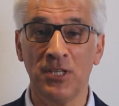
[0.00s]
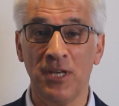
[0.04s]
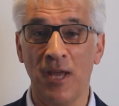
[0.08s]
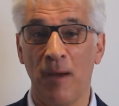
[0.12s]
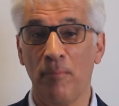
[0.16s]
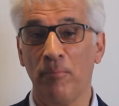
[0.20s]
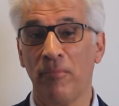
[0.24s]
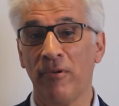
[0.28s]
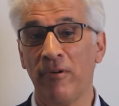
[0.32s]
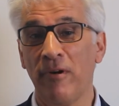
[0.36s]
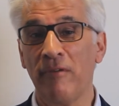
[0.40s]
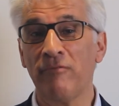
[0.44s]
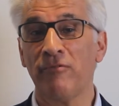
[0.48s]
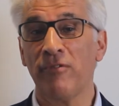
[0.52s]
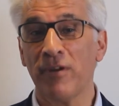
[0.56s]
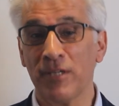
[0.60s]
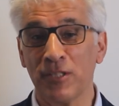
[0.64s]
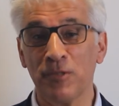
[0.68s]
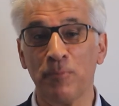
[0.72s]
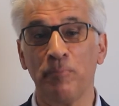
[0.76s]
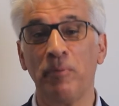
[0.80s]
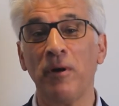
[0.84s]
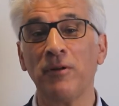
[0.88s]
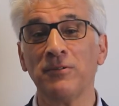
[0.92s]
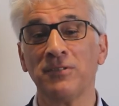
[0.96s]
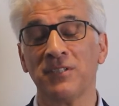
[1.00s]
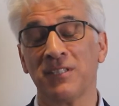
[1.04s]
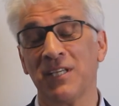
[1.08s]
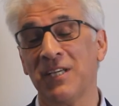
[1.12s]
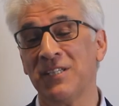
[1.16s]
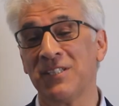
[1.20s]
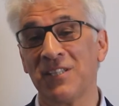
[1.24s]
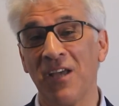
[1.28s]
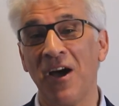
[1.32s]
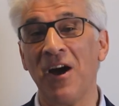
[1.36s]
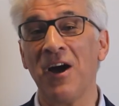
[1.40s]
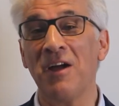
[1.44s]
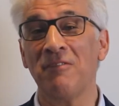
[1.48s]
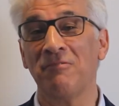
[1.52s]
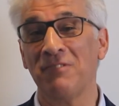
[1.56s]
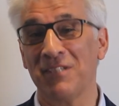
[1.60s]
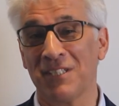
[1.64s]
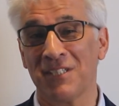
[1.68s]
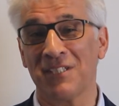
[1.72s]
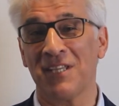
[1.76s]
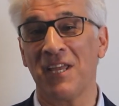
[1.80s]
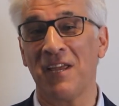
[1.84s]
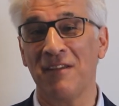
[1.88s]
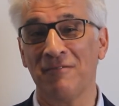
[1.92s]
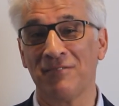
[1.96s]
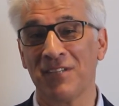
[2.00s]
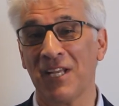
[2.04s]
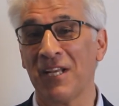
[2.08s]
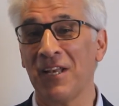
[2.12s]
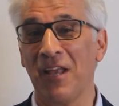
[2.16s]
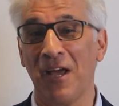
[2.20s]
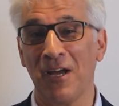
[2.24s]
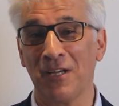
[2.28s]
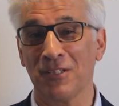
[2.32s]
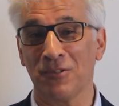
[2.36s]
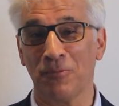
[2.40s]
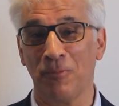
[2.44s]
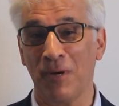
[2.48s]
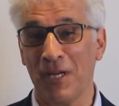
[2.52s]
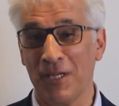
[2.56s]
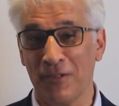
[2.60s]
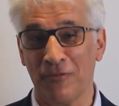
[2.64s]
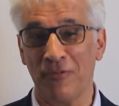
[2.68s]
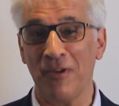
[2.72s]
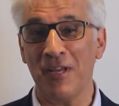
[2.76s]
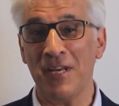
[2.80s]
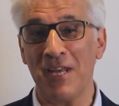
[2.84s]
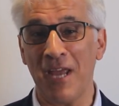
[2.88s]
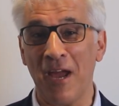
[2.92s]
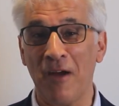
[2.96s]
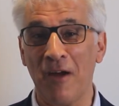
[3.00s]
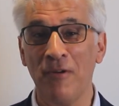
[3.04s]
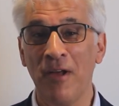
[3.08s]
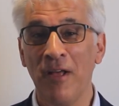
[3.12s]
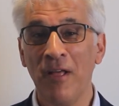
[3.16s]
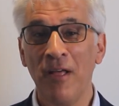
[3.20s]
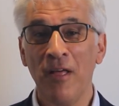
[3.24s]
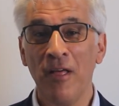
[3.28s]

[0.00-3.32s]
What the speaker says: number of responses I received to last week's video.